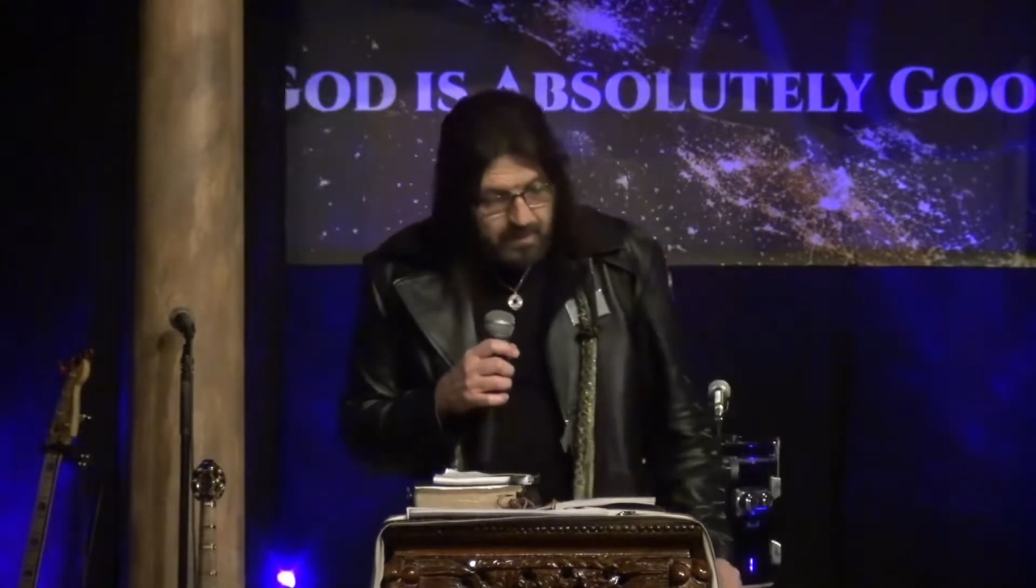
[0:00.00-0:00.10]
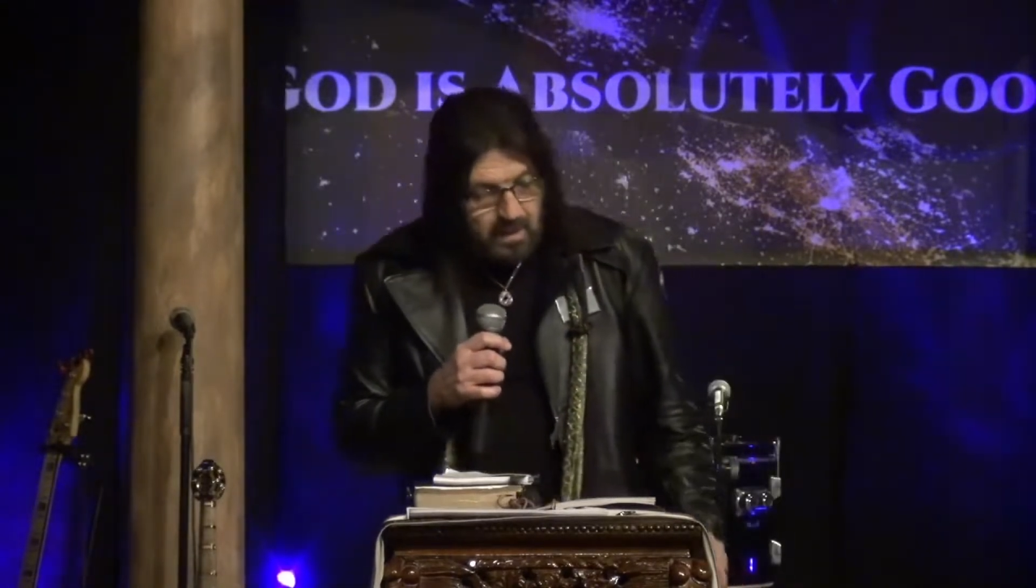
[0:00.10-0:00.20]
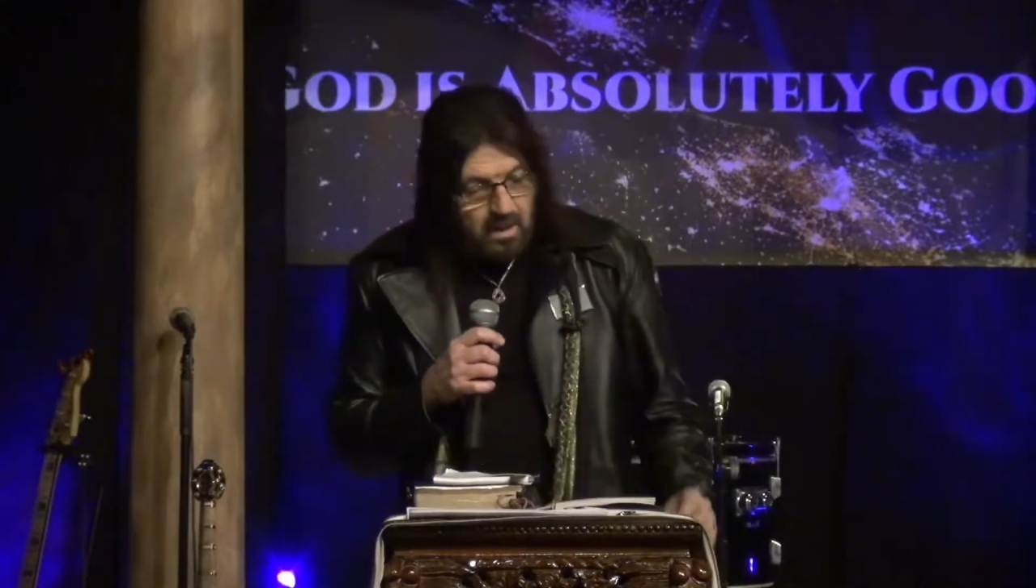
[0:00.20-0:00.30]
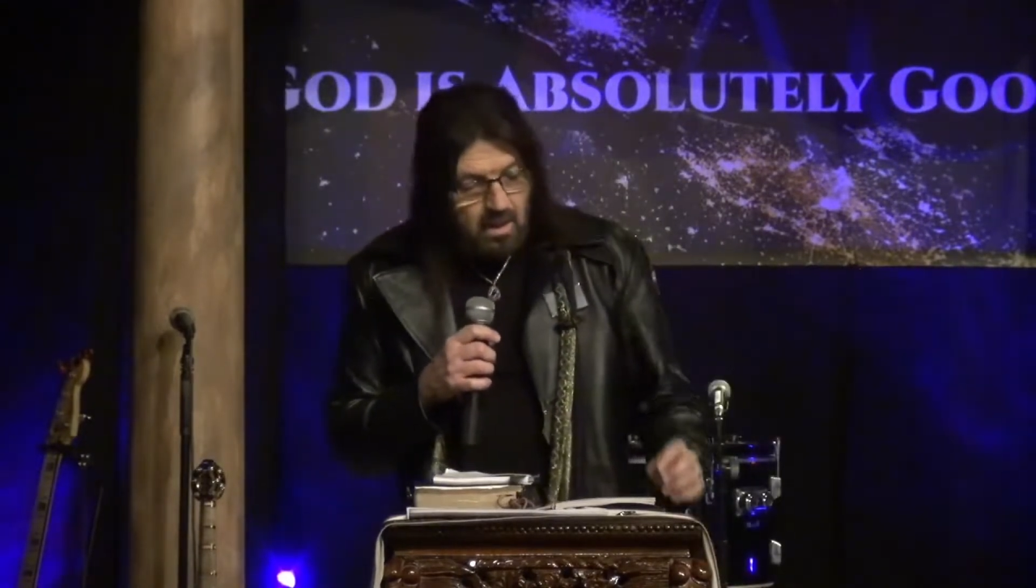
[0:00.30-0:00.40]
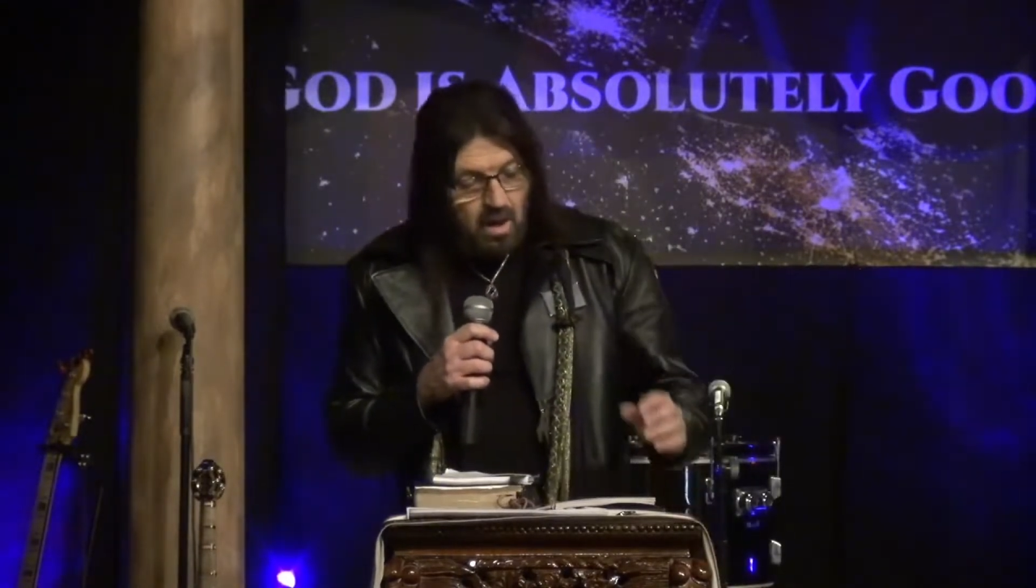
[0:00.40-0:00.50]

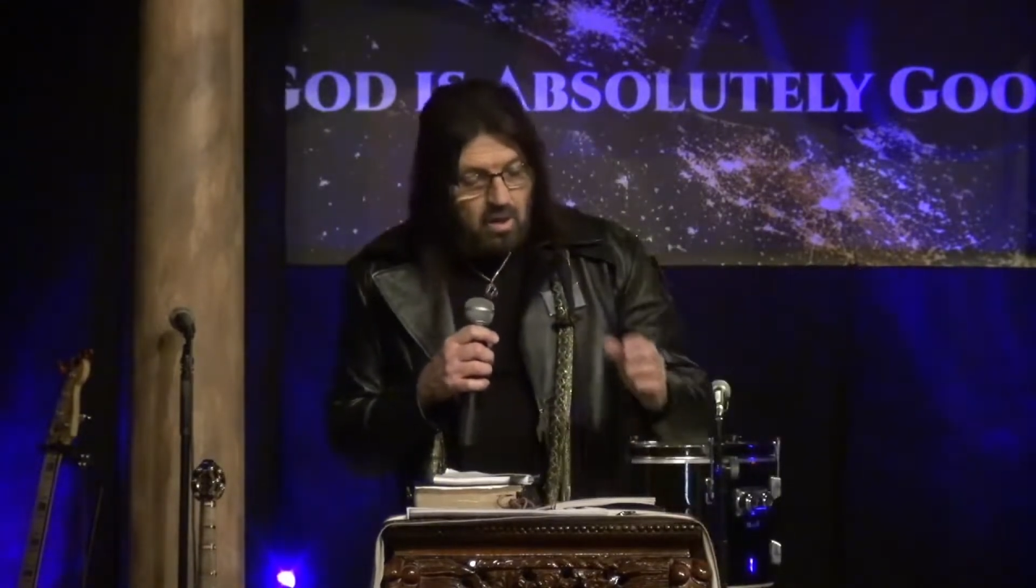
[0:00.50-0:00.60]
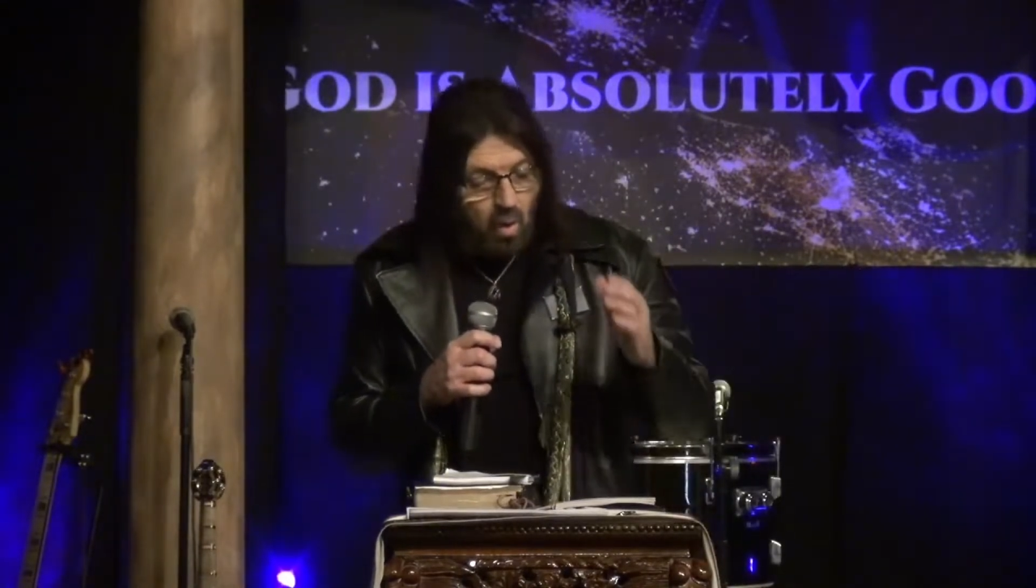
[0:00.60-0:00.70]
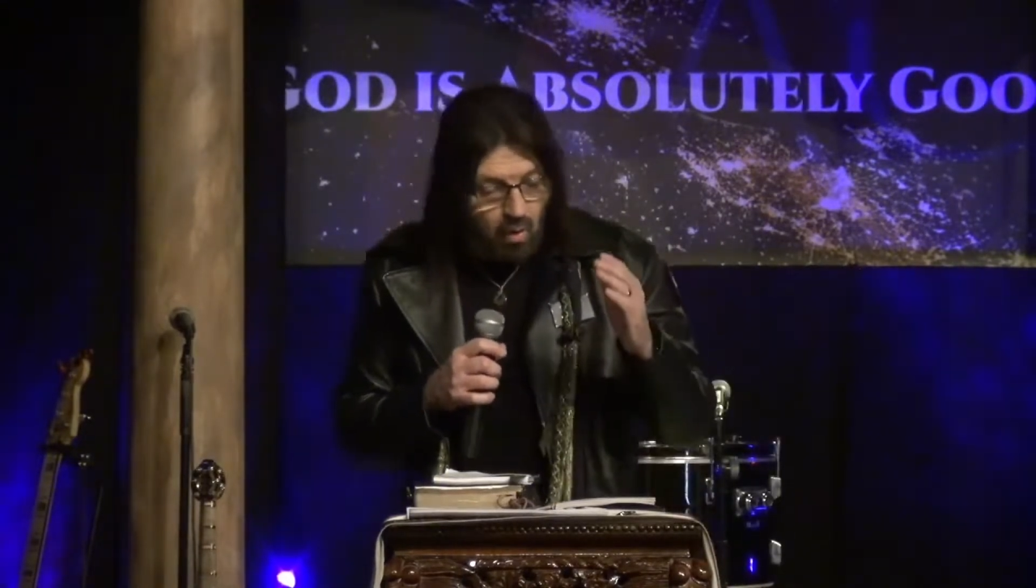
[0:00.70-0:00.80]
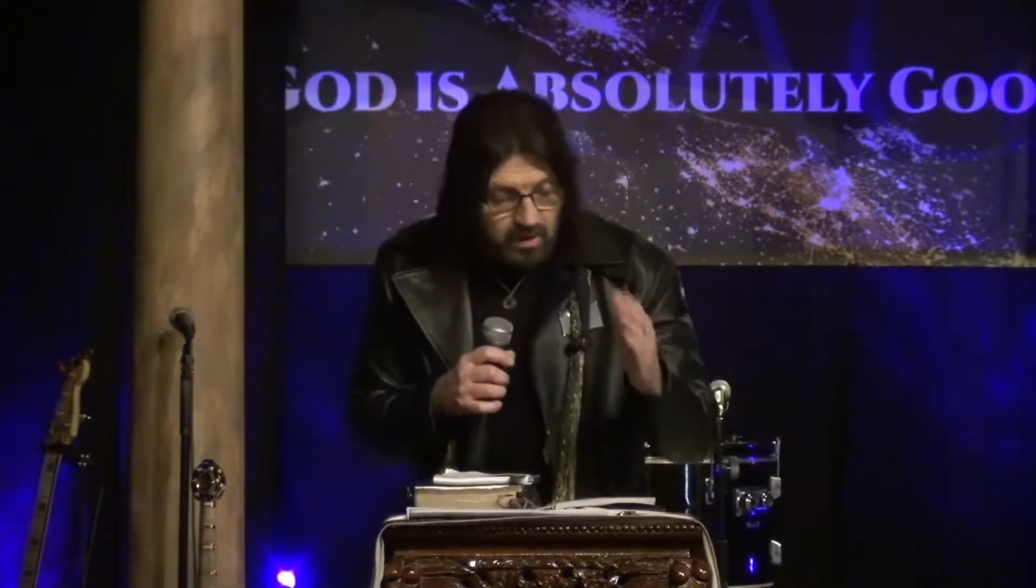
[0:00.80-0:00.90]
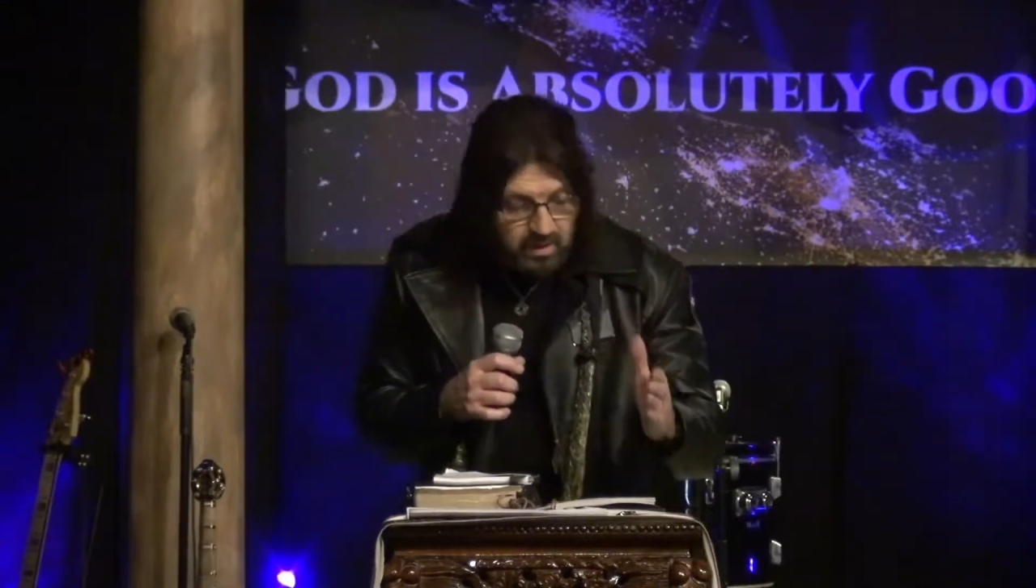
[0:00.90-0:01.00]
according to